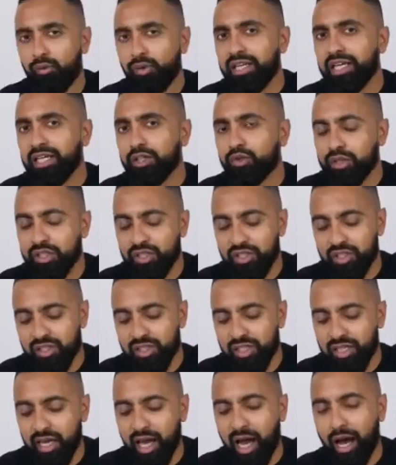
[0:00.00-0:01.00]
Really interested to
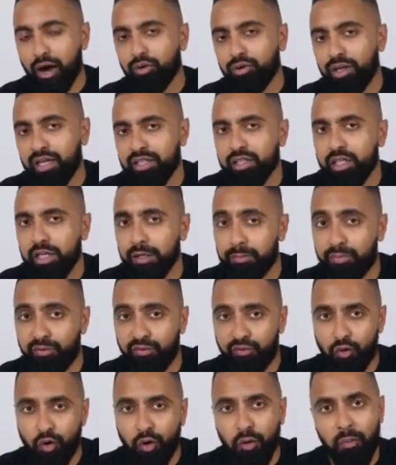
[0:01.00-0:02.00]
see how that's going to
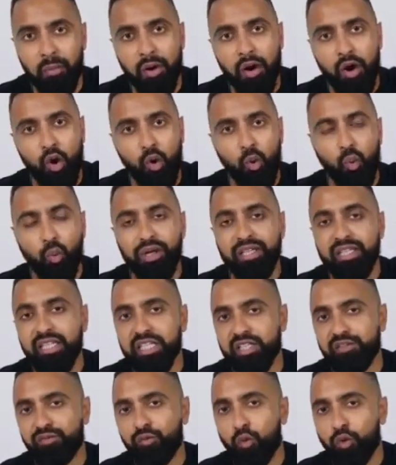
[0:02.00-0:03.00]
perform with
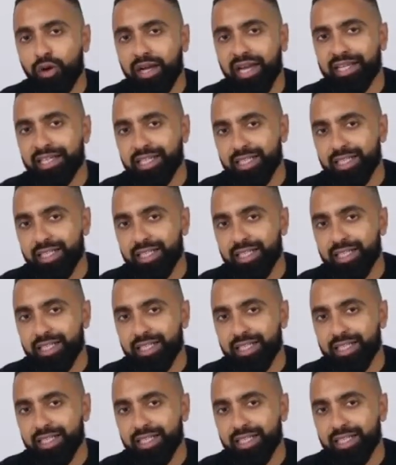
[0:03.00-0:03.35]
this 4K